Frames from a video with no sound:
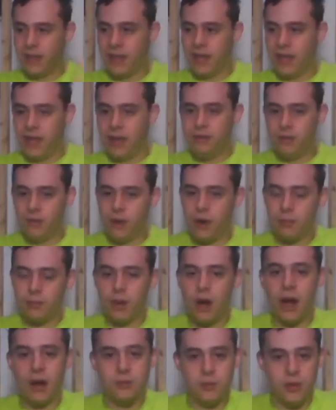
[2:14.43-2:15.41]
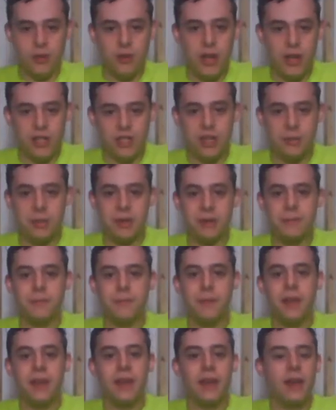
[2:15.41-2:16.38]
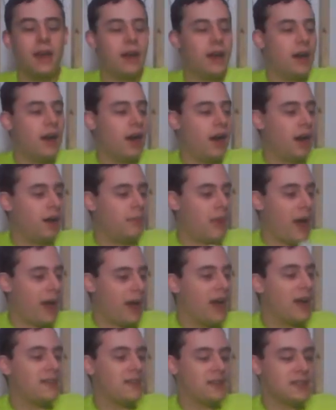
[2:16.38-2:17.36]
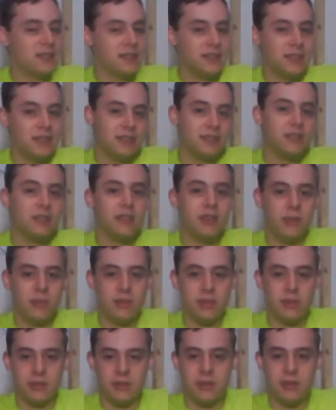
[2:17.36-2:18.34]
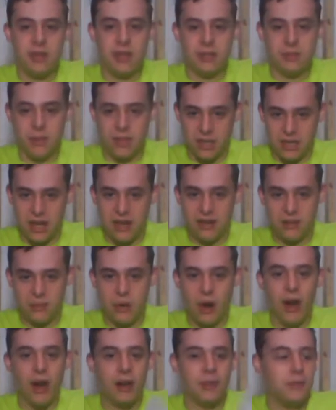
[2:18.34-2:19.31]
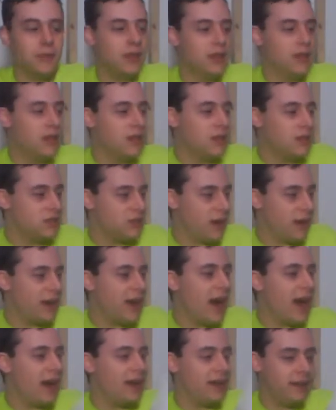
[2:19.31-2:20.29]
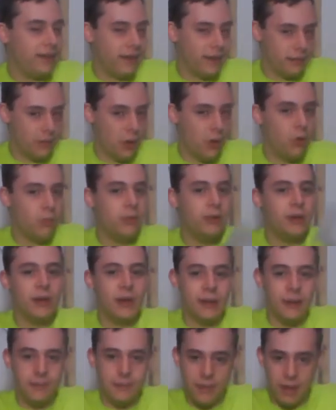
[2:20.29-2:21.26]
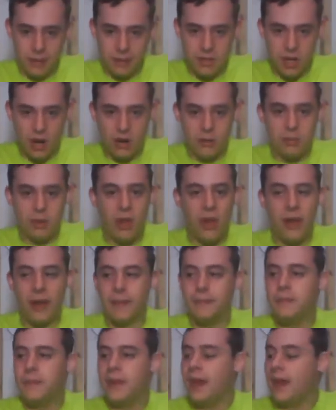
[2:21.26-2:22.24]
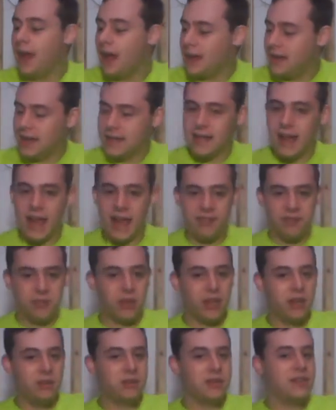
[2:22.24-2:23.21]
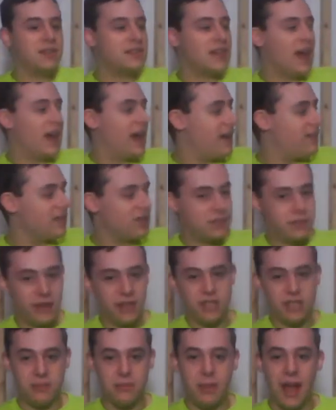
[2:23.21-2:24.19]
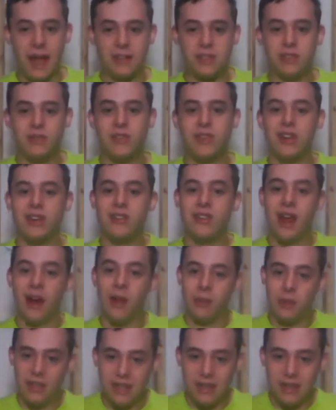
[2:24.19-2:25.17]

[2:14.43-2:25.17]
if you're on Prime, 2-day shipping. I got this literally within 2 days because I had Prime. So I got it and opened it and started playing. And yes, I have played with this. I have expansion packs over here that I'll be